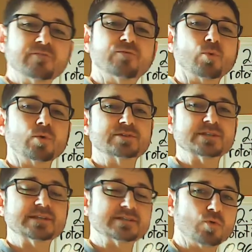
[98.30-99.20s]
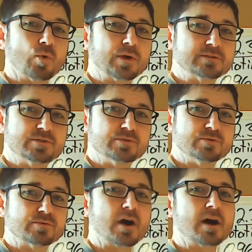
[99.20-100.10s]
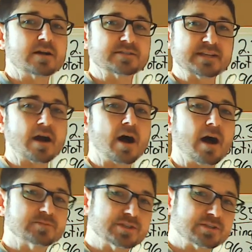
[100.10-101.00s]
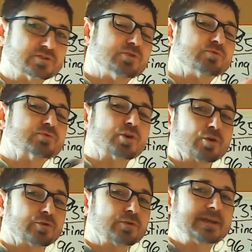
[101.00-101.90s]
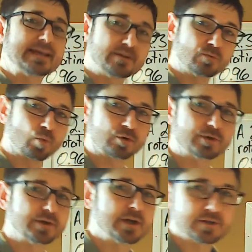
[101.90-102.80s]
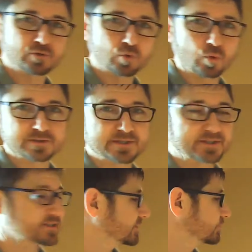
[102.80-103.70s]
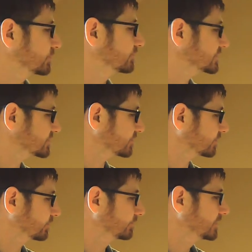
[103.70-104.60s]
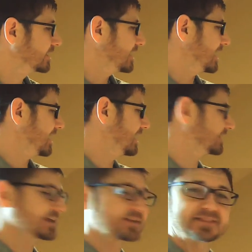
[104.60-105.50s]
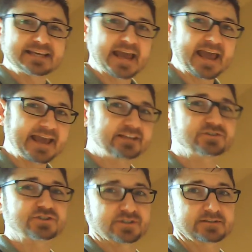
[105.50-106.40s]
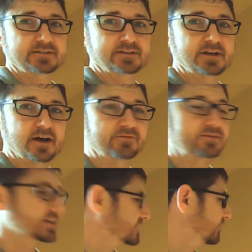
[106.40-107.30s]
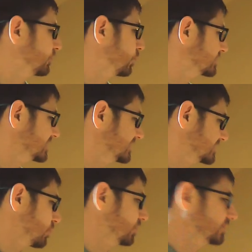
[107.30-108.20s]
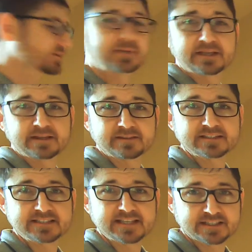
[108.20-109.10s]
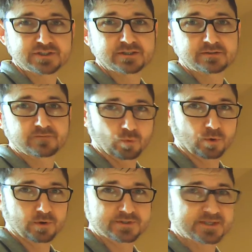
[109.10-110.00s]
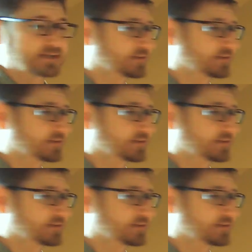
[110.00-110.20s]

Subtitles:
force is going to cause the object to turn inward towards the center of the circle. And the agent of this force is going to be the tension force in